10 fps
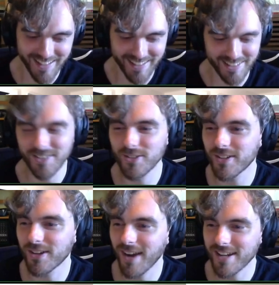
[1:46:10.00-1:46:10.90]

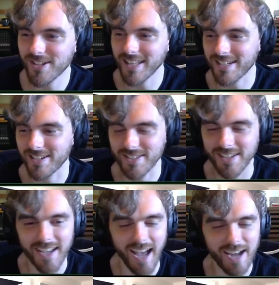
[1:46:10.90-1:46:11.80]
Congratulations.
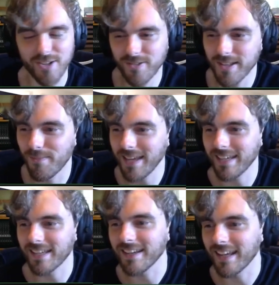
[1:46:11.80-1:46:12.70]
I should really make
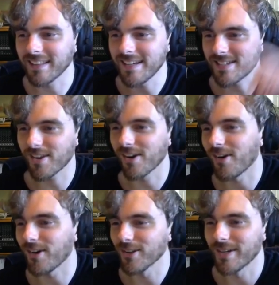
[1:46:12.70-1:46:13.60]
it at least go
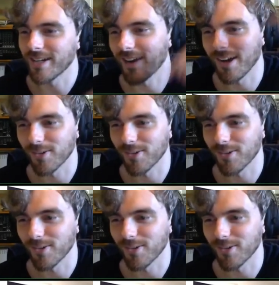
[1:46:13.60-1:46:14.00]
all the way around